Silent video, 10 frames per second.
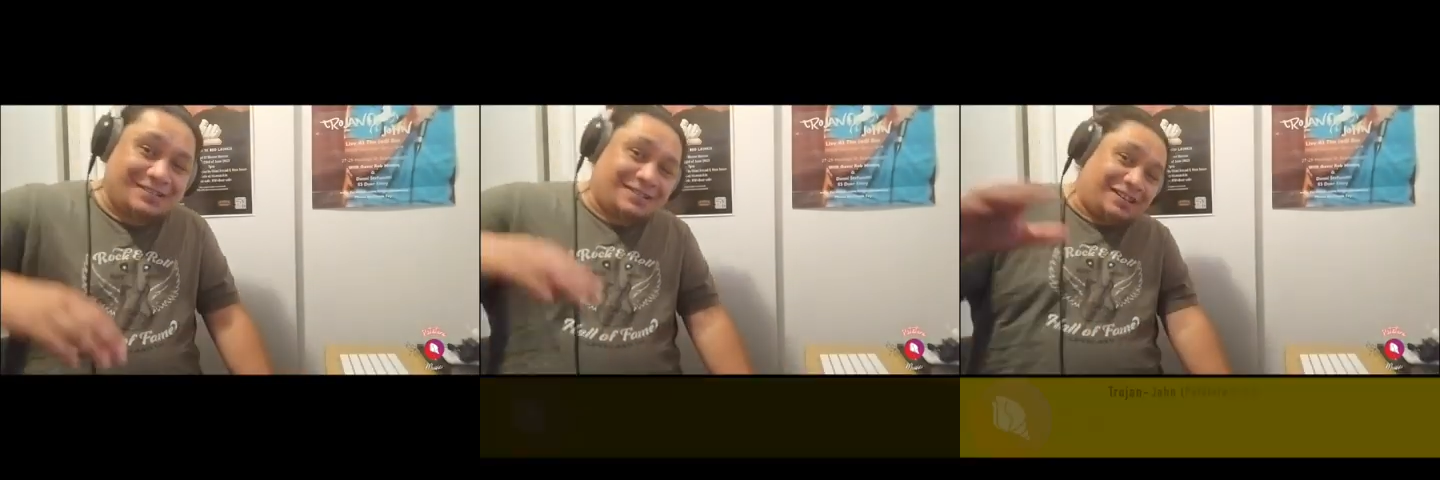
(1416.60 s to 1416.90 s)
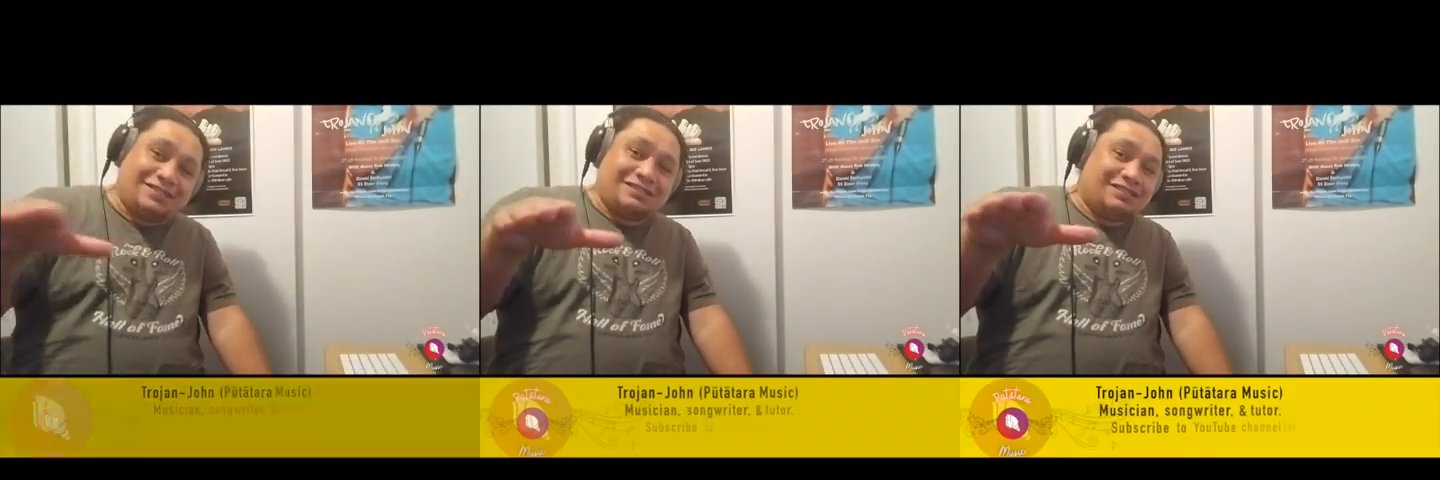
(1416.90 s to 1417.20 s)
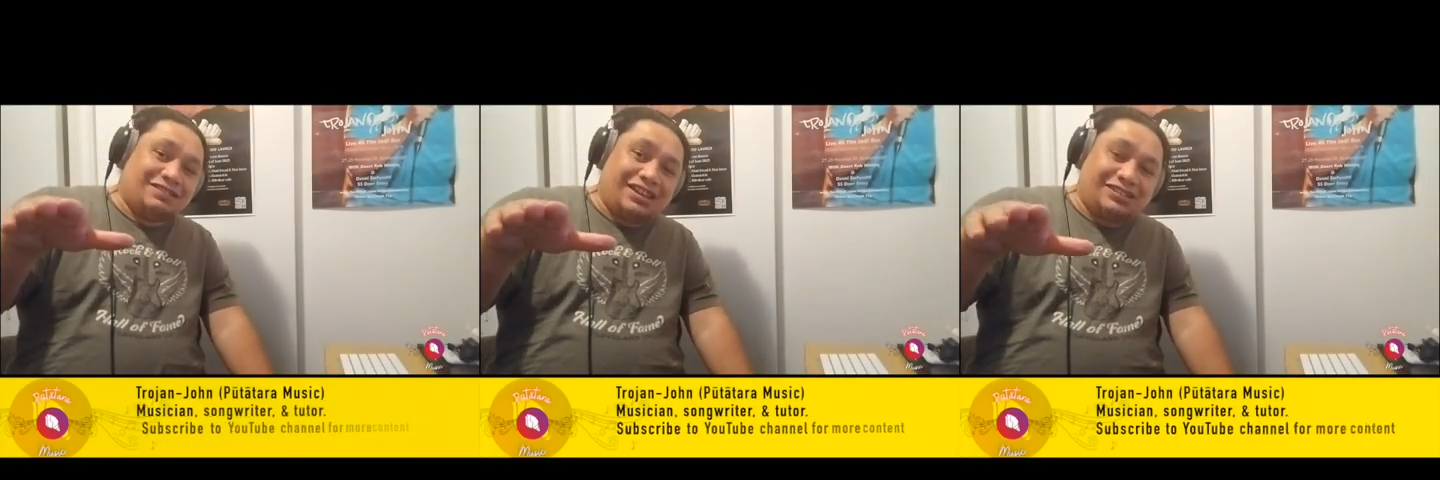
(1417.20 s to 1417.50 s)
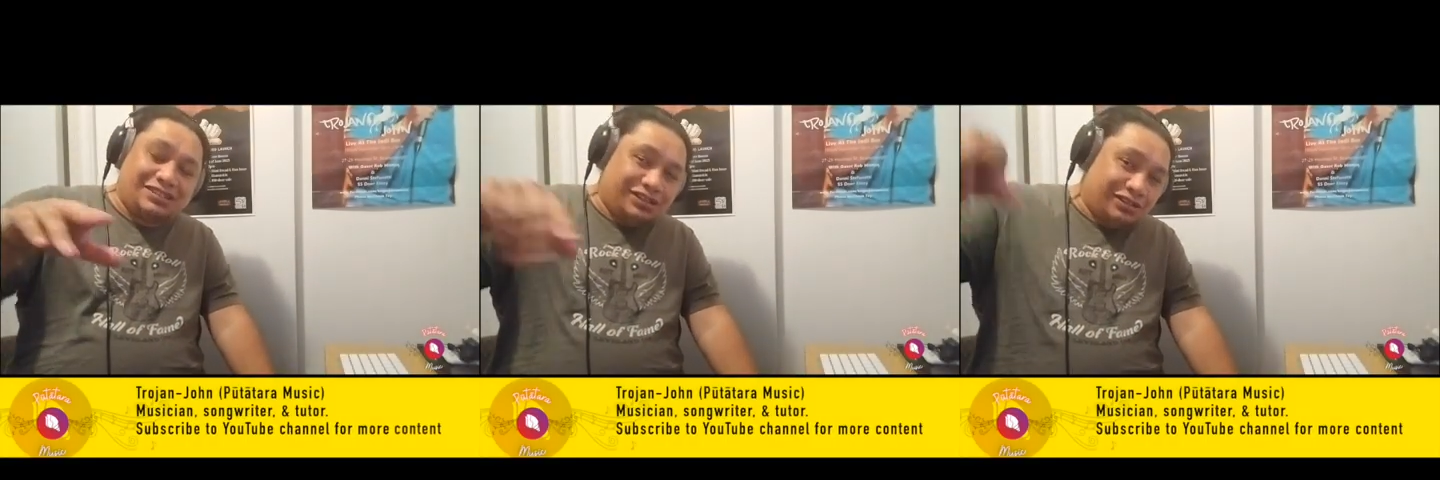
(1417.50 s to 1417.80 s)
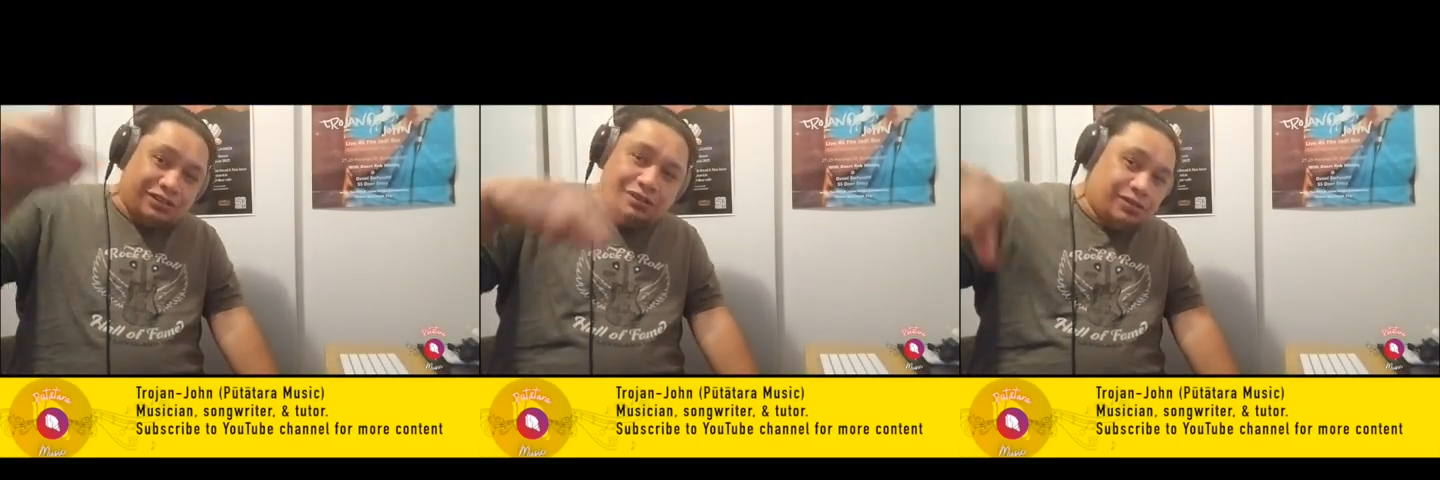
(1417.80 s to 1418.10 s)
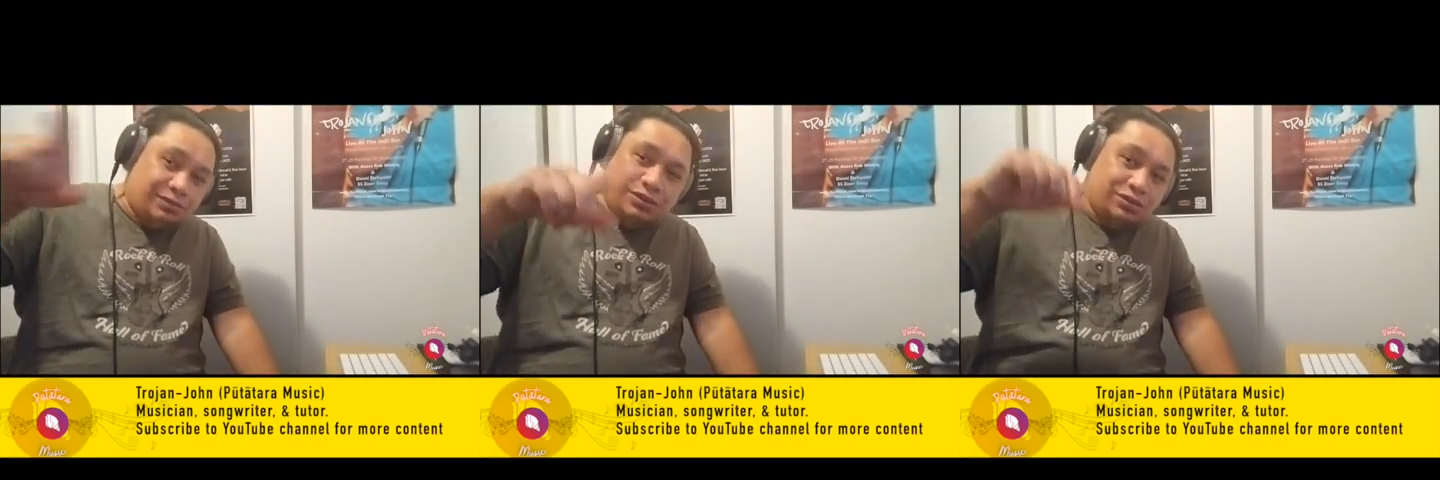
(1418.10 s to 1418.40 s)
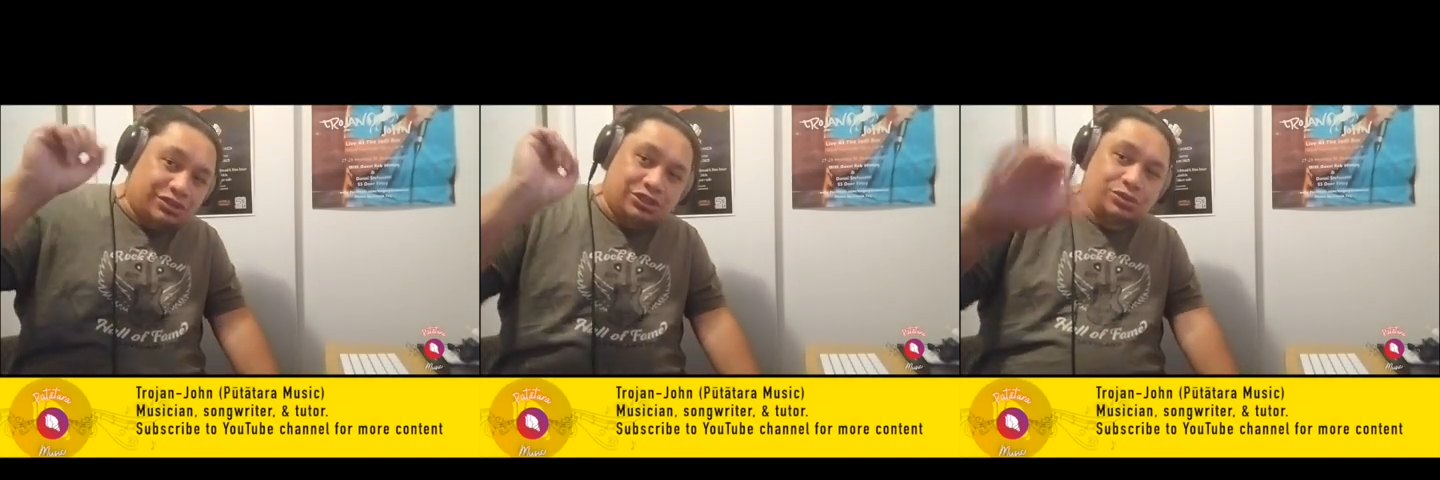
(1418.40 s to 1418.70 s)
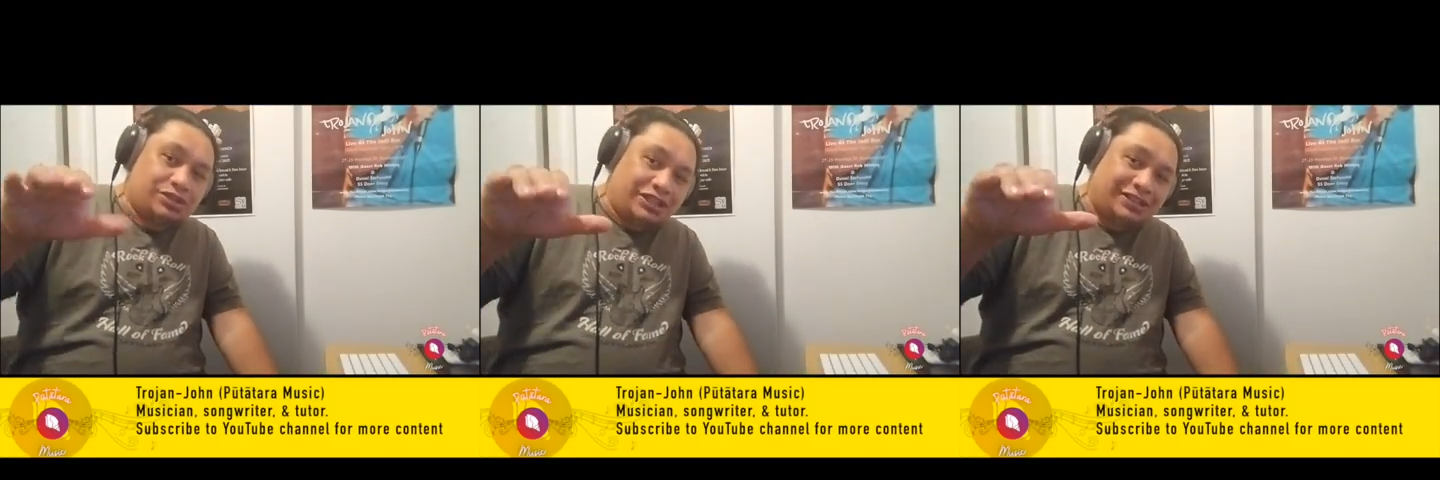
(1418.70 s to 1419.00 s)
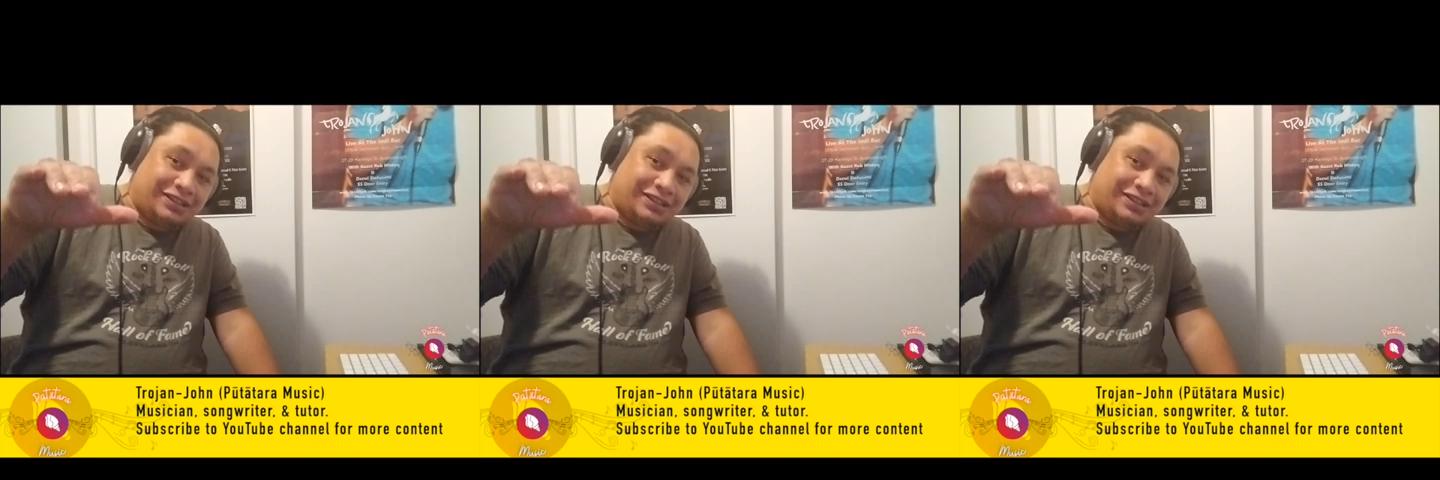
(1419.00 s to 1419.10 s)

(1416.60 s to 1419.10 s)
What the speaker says: Other than that, hope you enjoy.